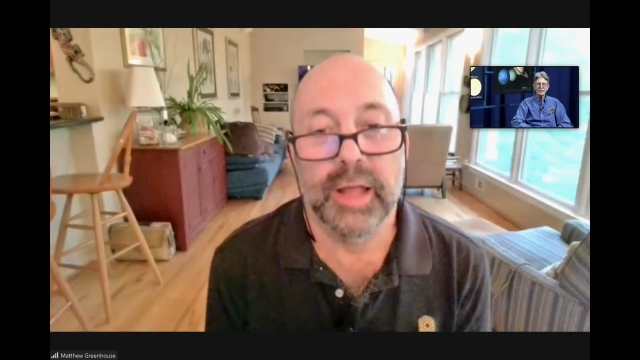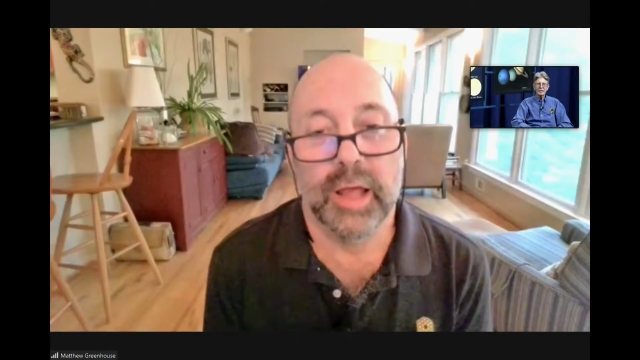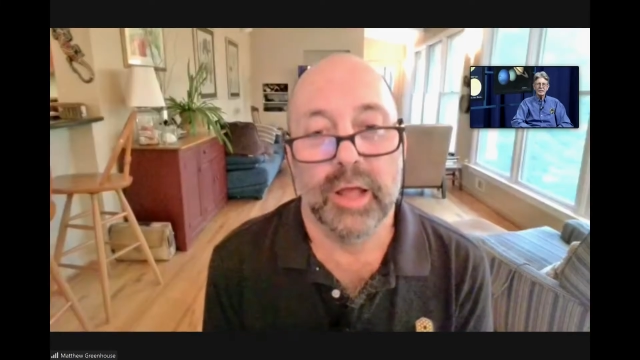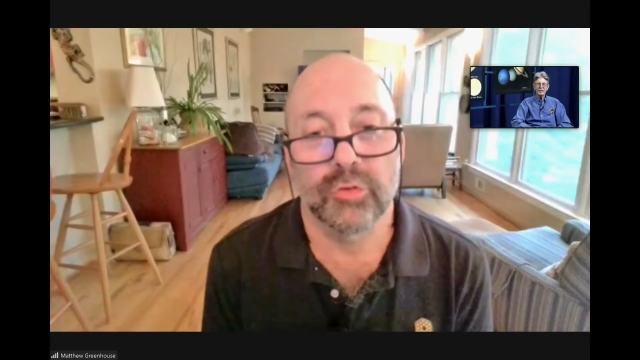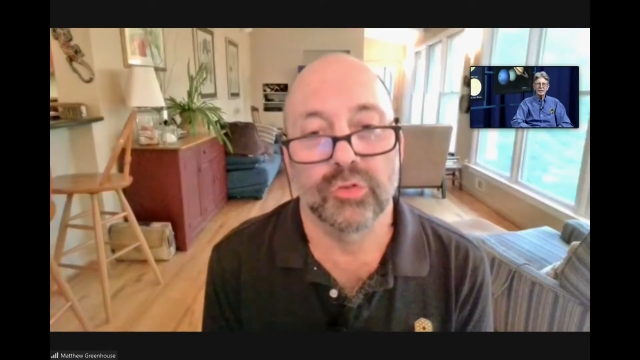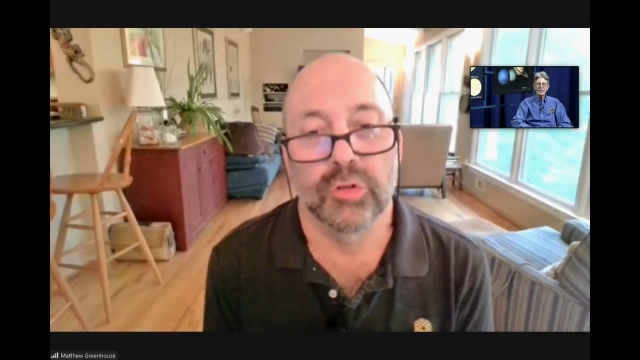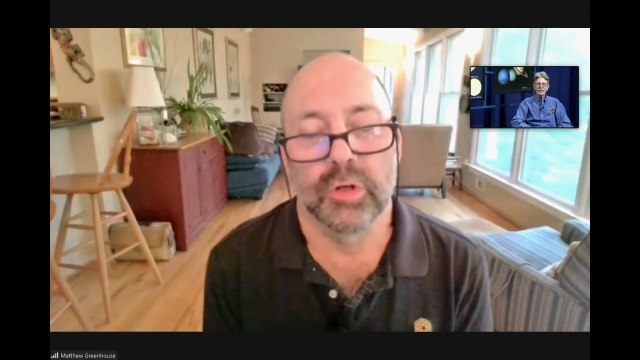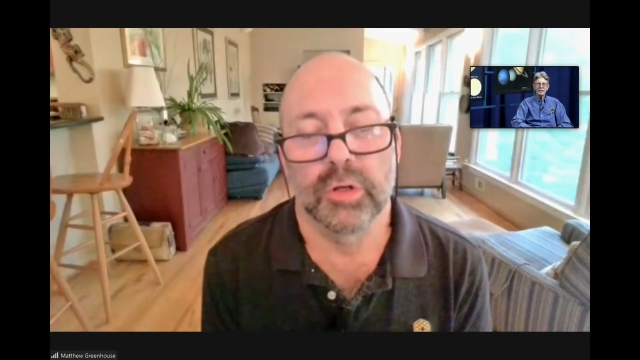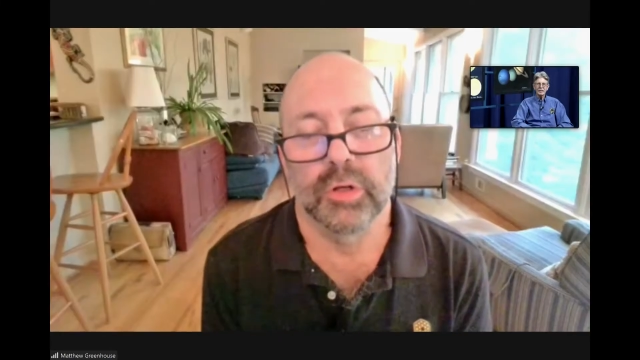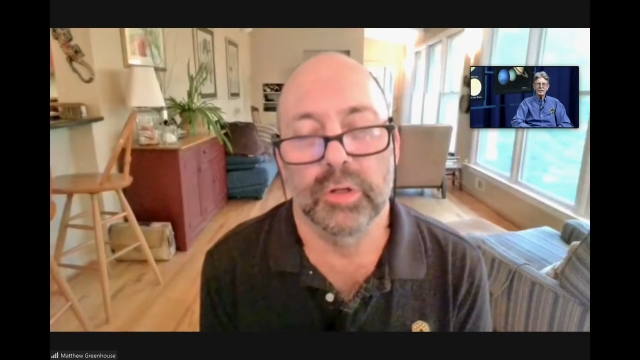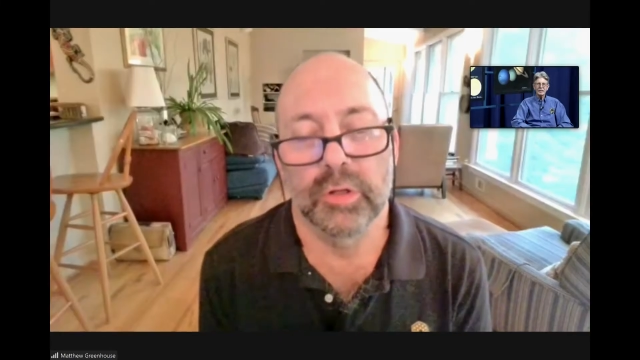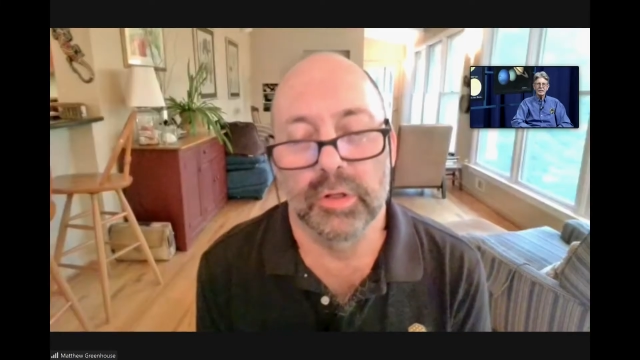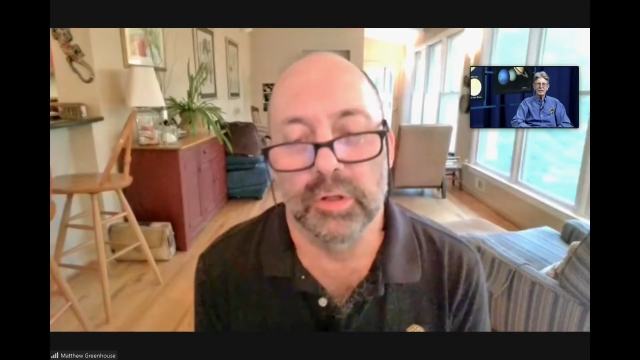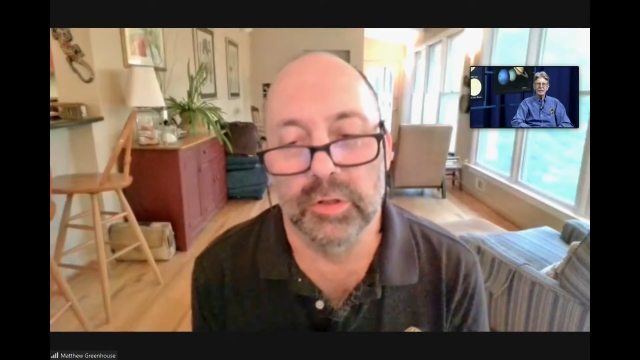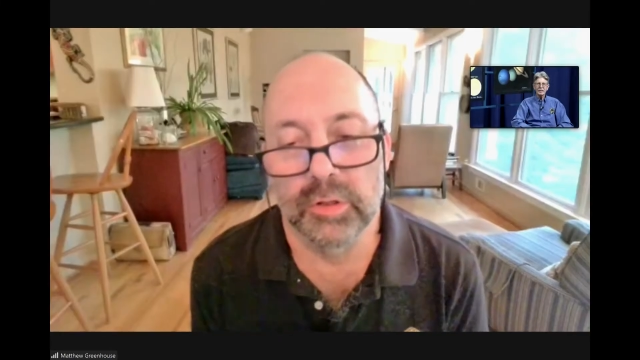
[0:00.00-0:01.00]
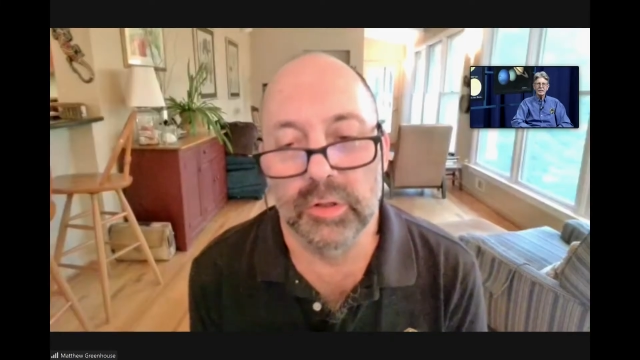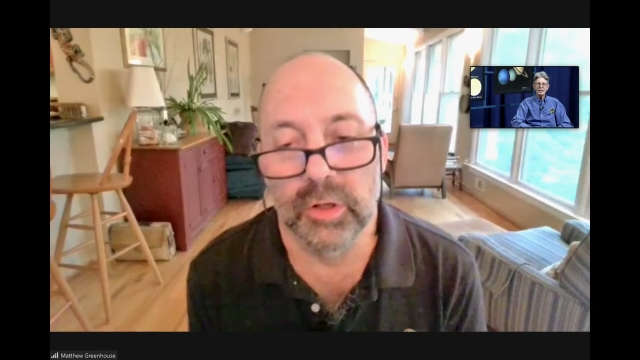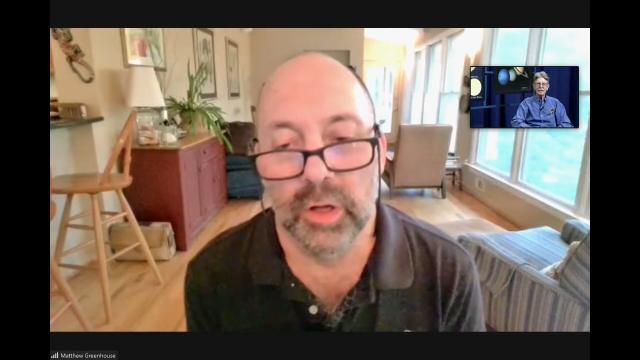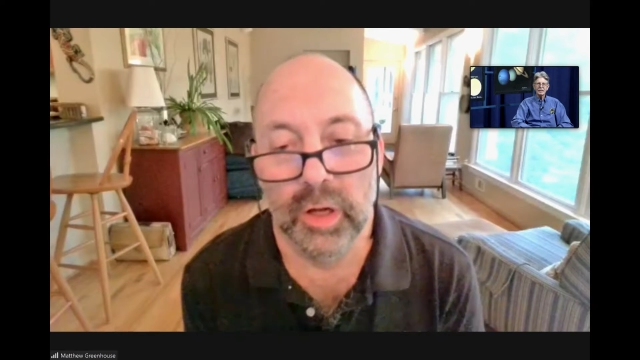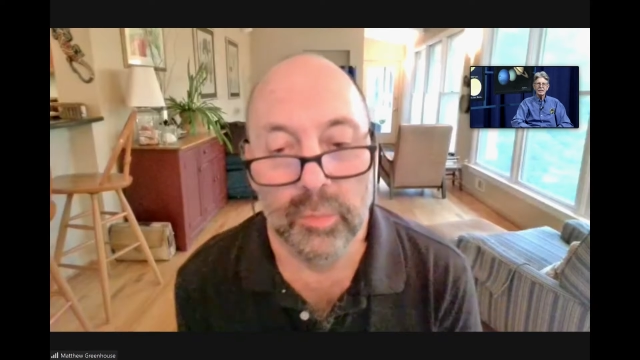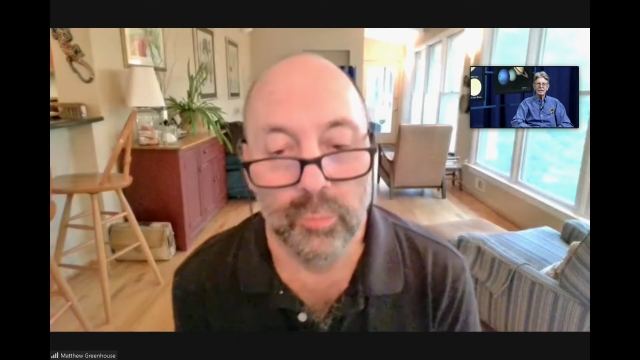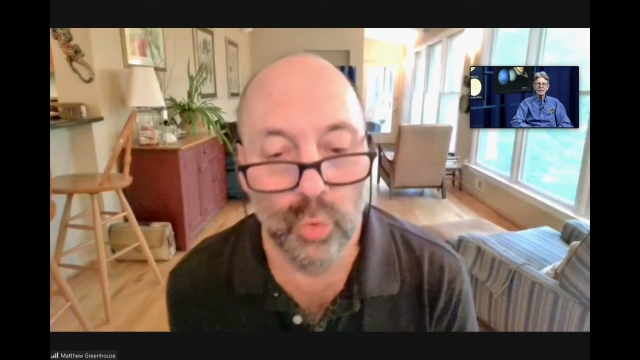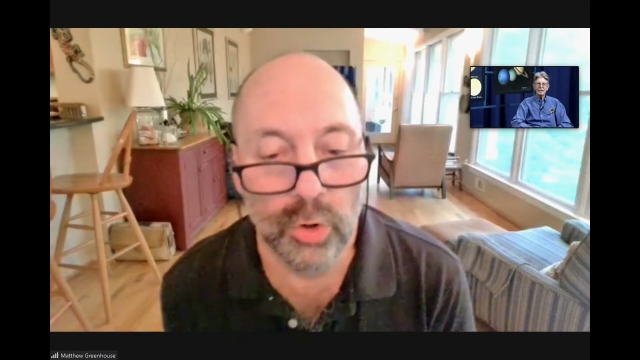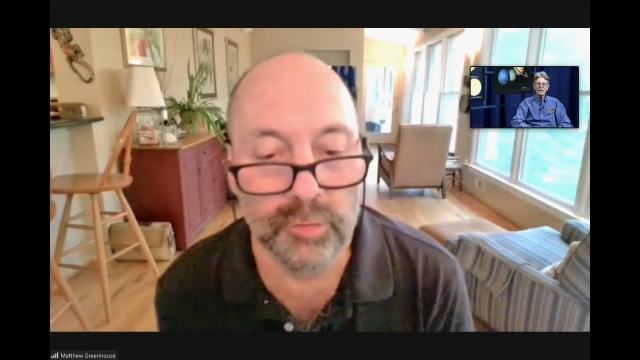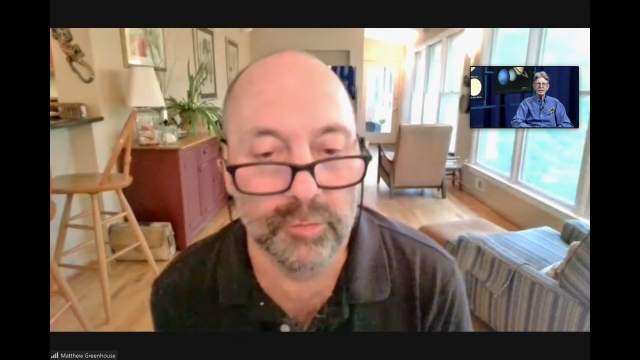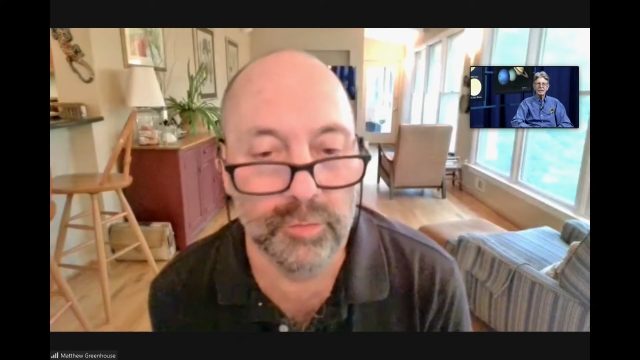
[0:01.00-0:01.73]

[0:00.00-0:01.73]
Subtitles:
NASA, and I'm one